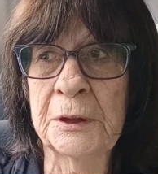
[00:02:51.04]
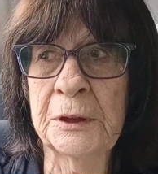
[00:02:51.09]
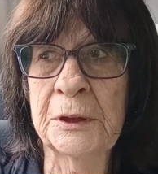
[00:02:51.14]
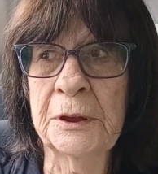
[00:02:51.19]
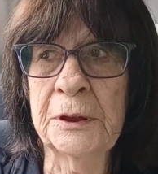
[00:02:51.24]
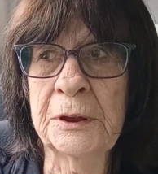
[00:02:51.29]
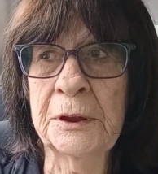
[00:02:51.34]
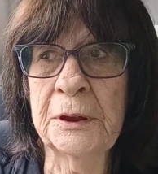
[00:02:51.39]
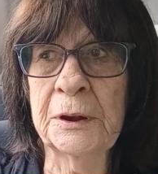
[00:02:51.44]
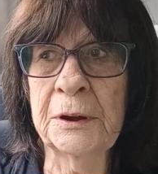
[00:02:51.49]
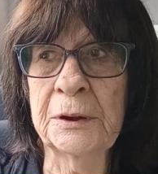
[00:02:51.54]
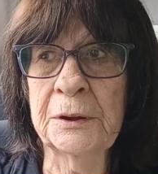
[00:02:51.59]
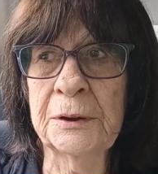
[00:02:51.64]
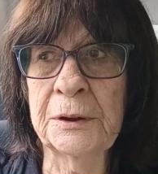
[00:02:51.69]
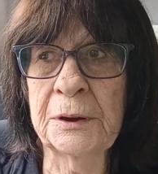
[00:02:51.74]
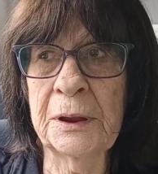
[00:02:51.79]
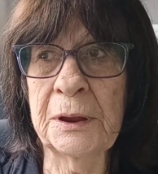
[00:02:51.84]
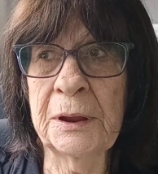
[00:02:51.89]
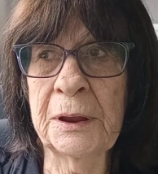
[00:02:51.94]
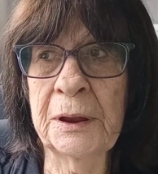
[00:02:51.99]
and
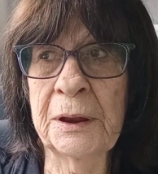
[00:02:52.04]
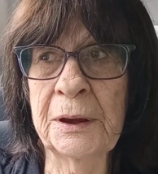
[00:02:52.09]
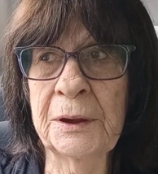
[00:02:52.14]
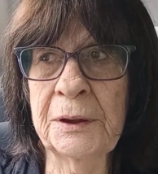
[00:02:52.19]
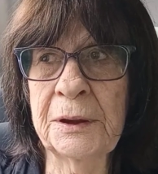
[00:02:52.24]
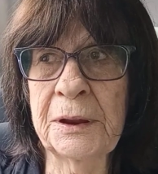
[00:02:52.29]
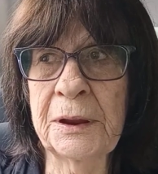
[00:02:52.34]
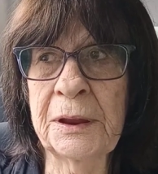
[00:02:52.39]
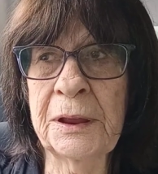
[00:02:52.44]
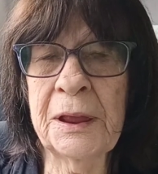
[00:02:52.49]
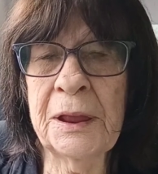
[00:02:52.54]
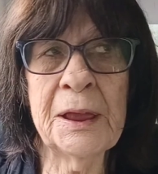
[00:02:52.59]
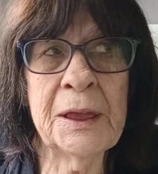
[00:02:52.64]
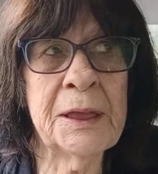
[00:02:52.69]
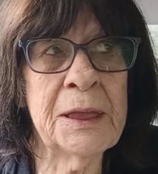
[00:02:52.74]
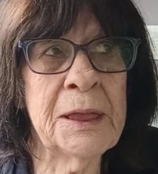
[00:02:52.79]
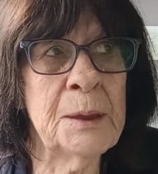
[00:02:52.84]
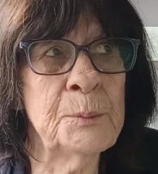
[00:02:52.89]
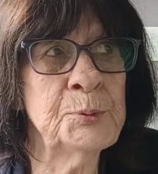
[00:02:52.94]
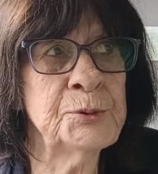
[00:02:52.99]
he
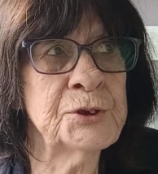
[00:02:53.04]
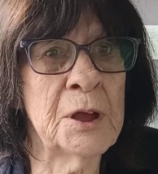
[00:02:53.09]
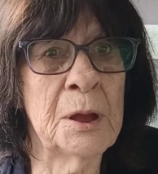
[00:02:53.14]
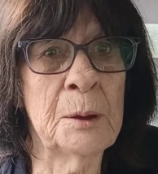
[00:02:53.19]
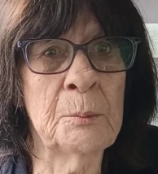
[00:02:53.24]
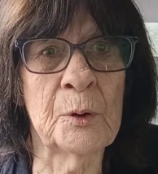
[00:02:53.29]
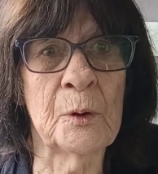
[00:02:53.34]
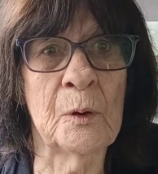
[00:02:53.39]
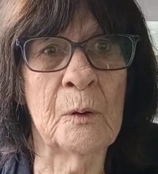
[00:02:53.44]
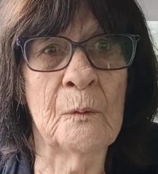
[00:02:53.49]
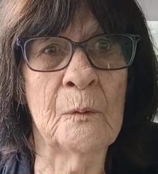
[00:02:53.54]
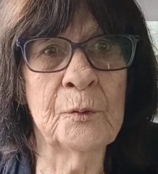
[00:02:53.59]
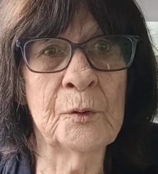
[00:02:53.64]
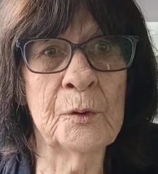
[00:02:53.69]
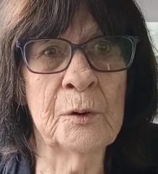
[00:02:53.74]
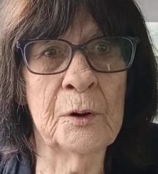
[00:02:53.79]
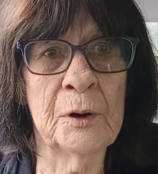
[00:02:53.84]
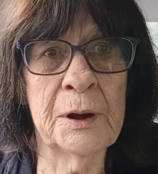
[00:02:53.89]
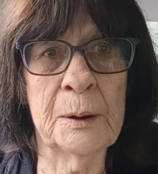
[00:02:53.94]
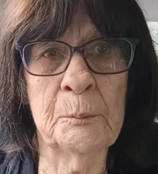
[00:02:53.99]
keeps coming
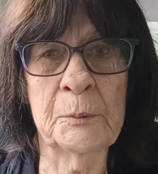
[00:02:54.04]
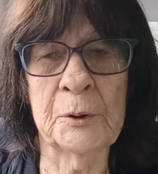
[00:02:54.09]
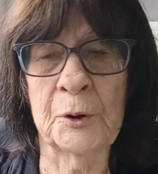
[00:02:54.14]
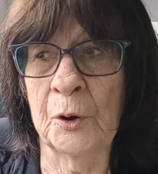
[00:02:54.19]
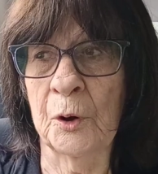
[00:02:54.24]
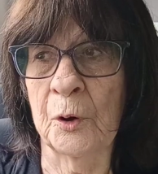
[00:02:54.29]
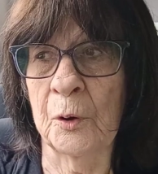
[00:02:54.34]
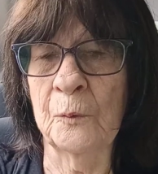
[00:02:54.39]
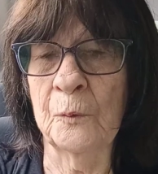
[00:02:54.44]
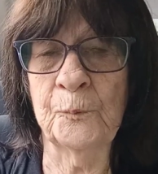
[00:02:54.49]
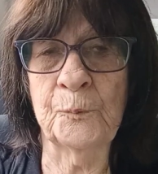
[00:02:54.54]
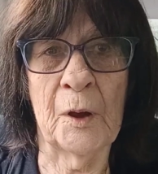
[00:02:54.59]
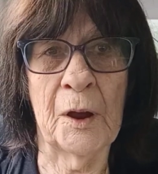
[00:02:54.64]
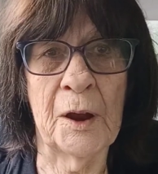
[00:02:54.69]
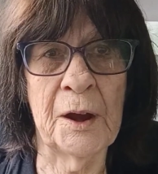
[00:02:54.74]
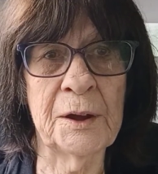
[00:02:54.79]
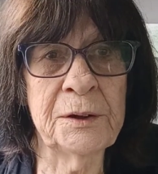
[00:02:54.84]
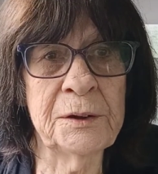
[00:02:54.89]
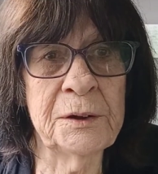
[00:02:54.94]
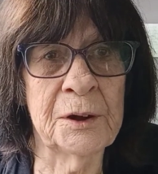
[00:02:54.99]
over, him and her
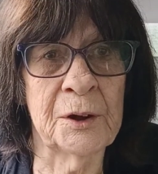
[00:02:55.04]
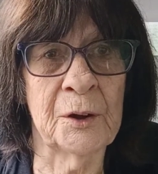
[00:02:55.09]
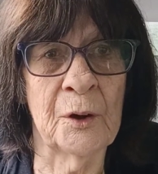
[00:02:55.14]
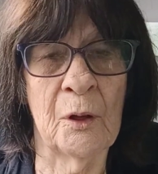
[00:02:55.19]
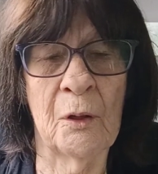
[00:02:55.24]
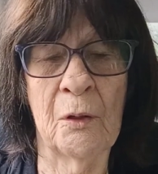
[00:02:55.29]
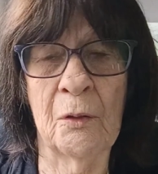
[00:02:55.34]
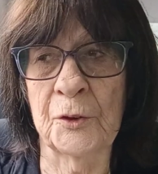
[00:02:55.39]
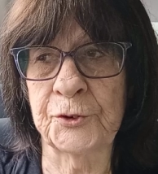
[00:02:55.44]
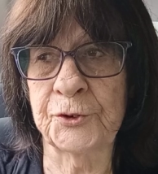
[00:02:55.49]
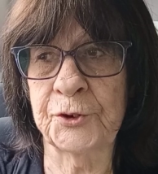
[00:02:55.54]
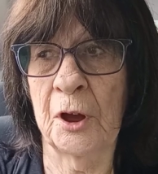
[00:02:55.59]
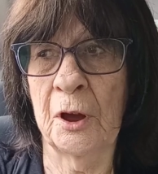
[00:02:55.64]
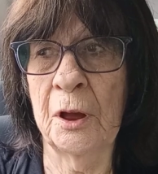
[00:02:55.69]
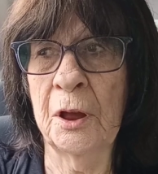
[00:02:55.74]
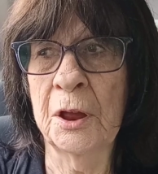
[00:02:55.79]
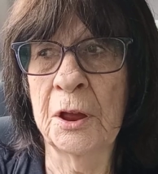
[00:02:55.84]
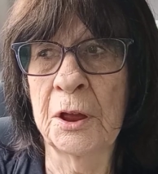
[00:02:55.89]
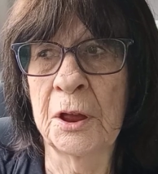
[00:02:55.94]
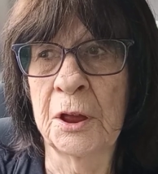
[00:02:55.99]
fighting, and all the
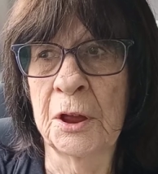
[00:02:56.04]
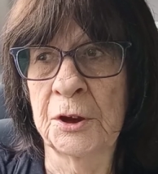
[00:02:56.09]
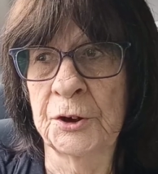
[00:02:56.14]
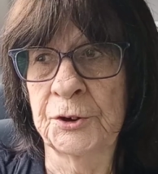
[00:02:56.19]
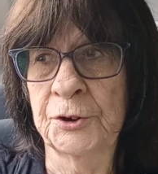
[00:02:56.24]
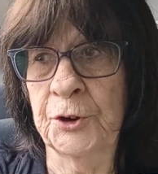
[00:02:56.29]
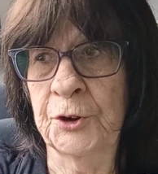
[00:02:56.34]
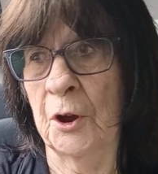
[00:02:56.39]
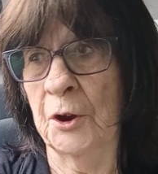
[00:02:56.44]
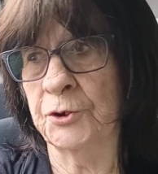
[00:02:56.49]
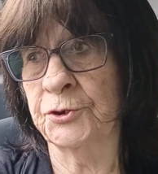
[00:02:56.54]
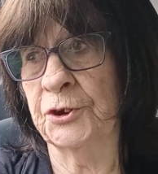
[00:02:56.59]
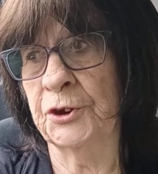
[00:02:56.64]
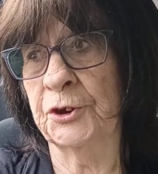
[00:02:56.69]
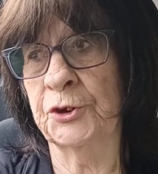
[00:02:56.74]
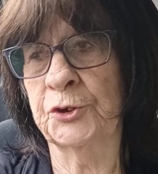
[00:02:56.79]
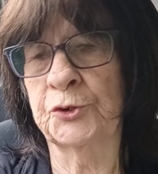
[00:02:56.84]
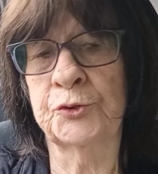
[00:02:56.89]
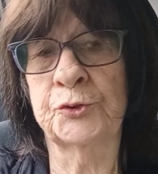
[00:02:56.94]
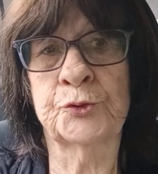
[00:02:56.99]
toxic
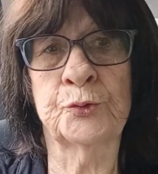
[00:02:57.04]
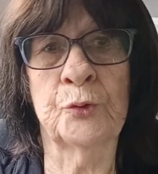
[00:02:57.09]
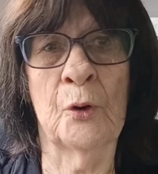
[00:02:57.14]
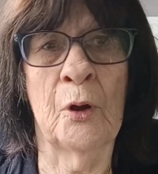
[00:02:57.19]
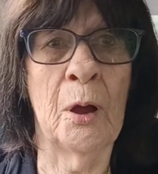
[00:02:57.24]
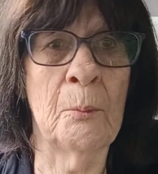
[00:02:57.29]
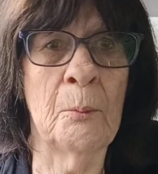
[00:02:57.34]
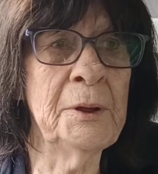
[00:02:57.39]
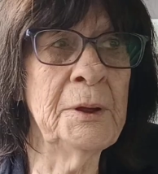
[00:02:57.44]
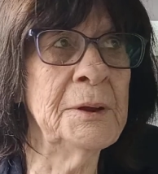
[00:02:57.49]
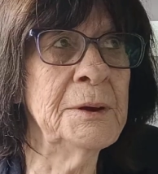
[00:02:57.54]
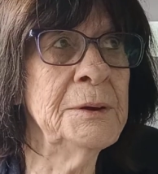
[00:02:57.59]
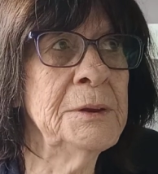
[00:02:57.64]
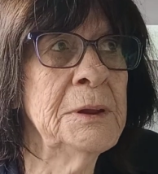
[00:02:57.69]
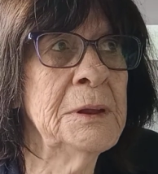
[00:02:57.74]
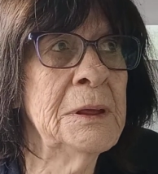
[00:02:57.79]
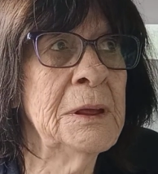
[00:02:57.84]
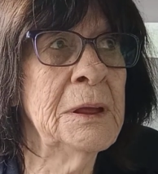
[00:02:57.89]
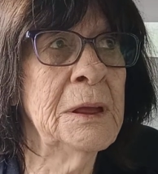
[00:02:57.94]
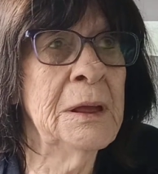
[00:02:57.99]
trauma,
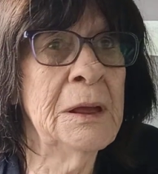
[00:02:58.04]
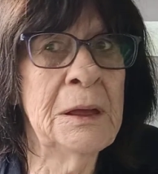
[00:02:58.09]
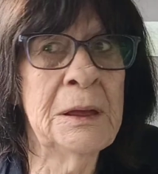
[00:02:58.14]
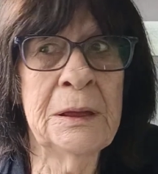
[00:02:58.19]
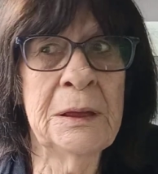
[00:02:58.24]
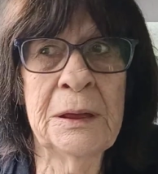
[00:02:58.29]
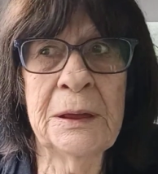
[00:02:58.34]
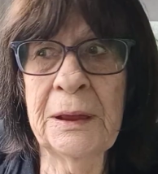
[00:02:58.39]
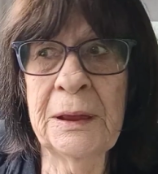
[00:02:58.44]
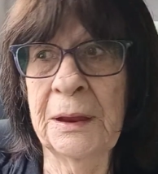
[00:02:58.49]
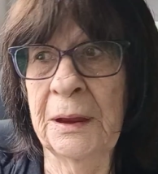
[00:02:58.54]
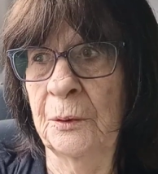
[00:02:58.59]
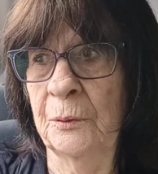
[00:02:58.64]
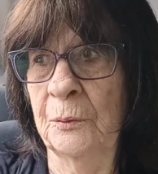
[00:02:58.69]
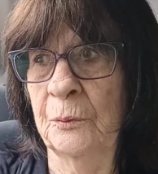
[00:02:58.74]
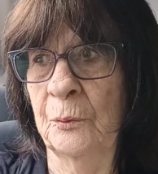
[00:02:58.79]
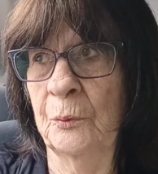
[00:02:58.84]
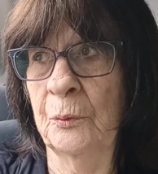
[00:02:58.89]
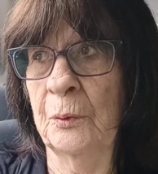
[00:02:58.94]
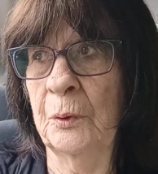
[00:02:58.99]

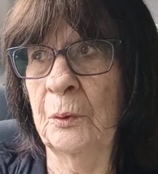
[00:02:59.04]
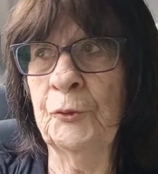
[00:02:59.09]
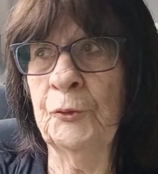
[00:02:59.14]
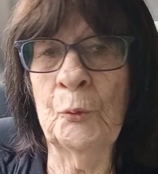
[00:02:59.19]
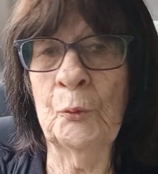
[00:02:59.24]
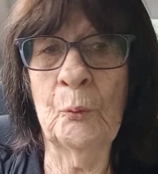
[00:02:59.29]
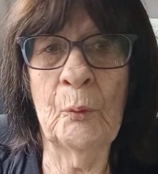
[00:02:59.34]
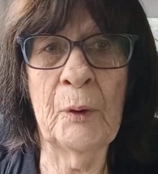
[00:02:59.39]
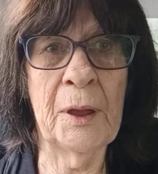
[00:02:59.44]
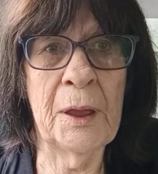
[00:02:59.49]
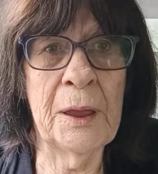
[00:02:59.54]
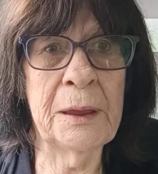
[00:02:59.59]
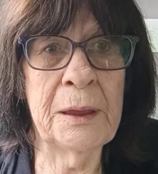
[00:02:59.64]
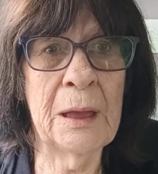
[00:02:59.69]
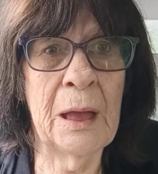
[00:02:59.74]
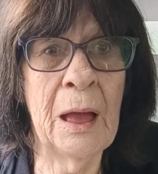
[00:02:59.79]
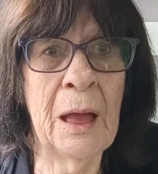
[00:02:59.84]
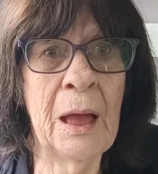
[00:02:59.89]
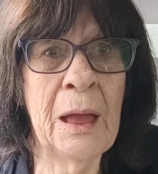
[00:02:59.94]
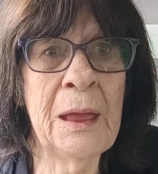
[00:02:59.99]
and with the way
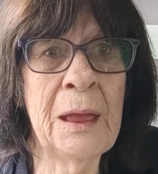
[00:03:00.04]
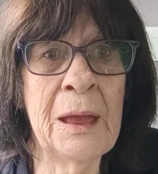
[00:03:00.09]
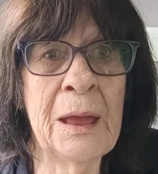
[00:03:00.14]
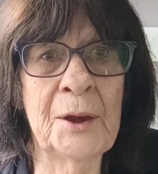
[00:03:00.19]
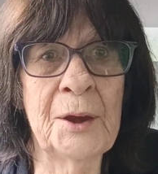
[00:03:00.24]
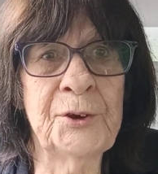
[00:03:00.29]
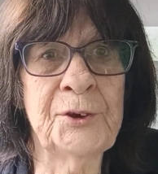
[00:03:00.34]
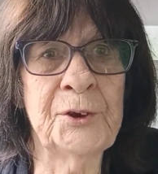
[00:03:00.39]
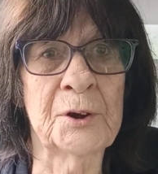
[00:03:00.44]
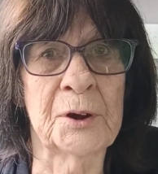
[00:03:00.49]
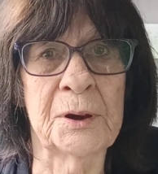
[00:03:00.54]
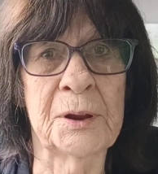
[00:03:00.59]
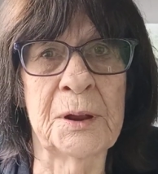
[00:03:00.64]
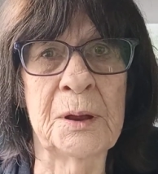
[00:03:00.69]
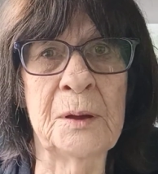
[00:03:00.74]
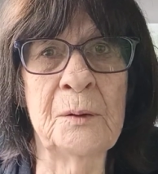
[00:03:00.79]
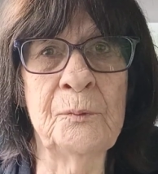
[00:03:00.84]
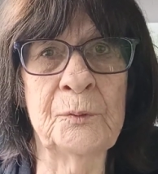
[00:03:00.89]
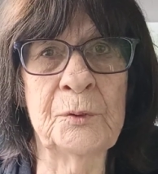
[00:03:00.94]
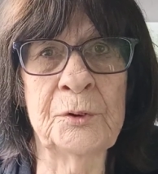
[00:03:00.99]
I had to
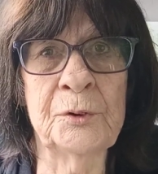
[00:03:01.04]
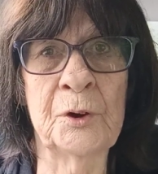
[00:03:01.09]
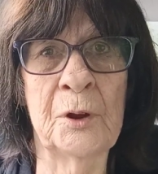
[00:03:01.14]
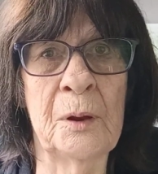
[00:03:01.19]
live, not